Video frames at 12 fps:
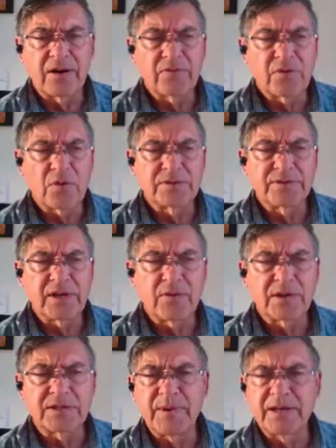And of course, they
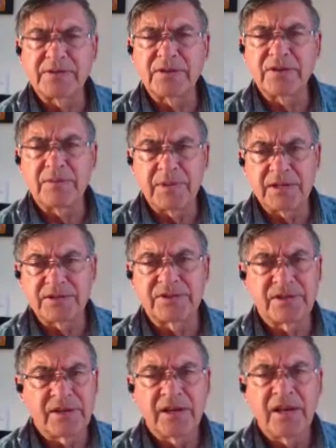were expected to
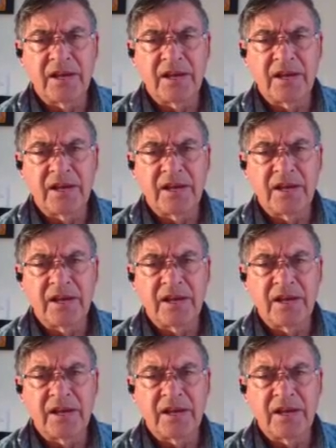miss